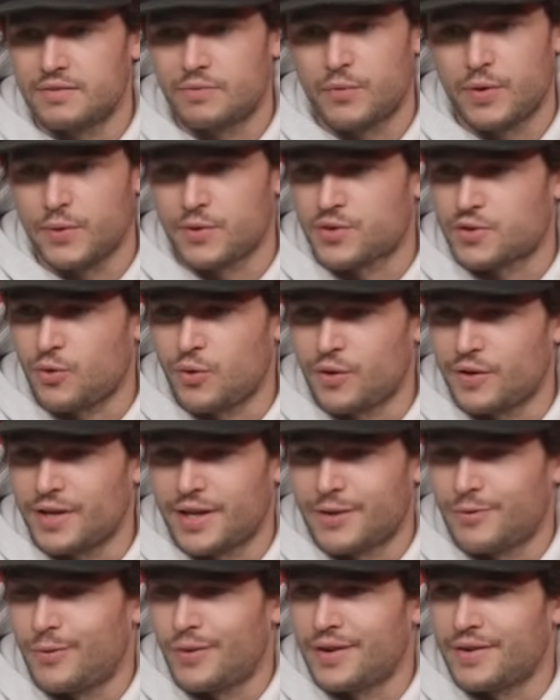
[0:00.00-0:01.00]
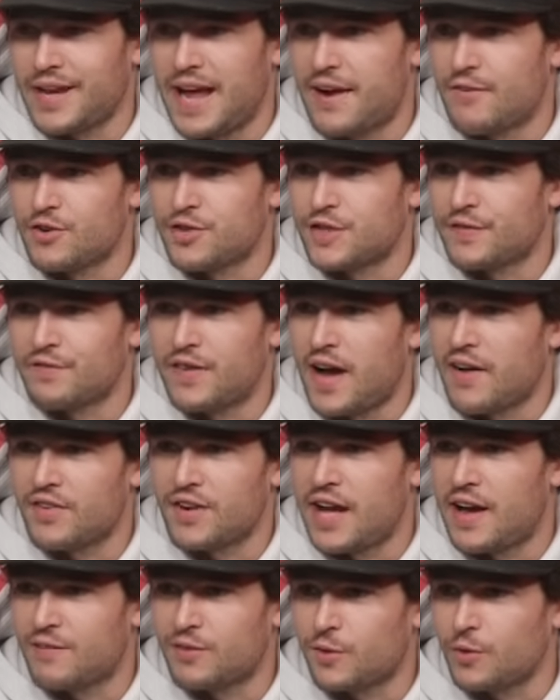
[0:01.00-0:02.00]
we were scoring like what averaging five
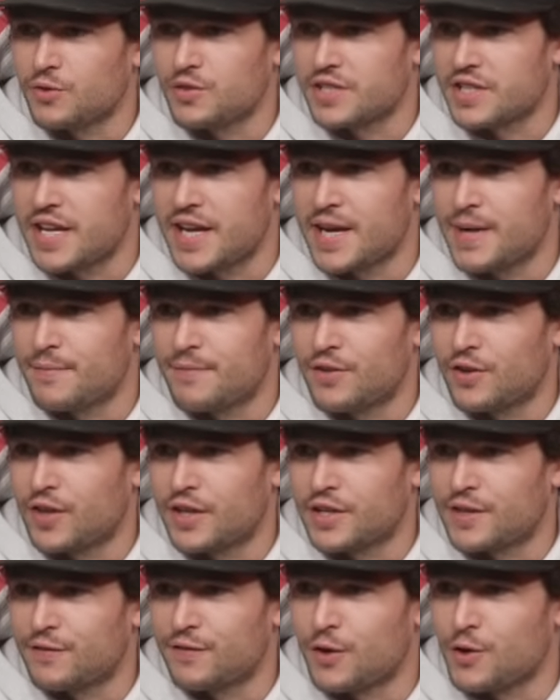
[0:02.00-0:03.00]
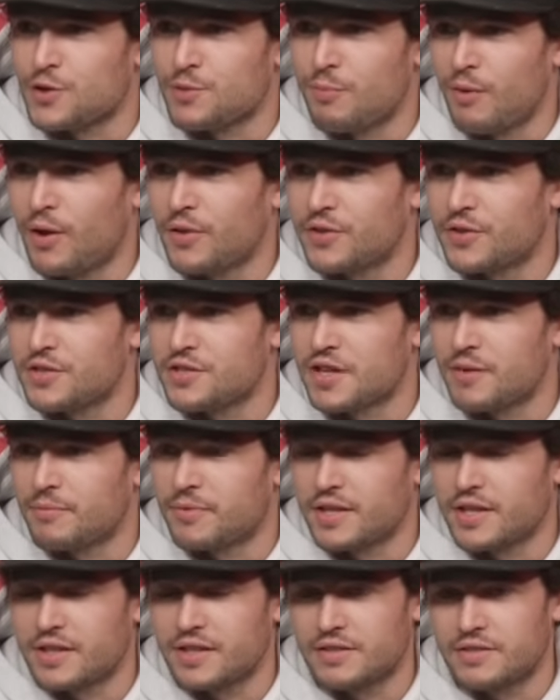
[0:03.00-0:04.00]
and a half goals a game for like the first month or
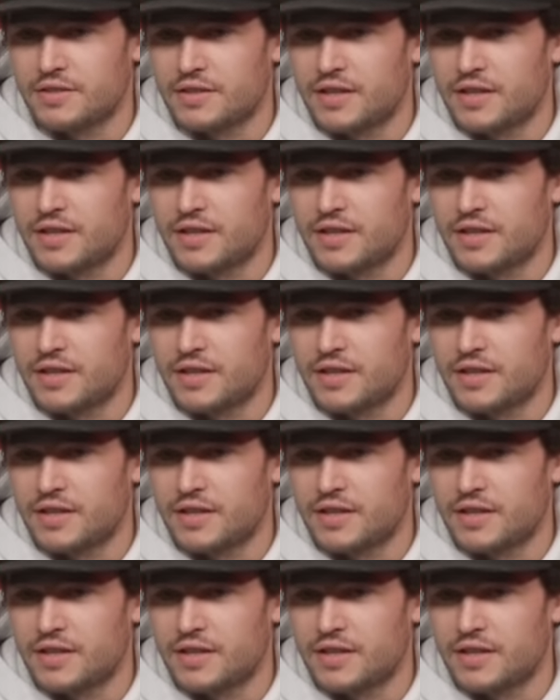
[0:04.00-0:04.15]
something,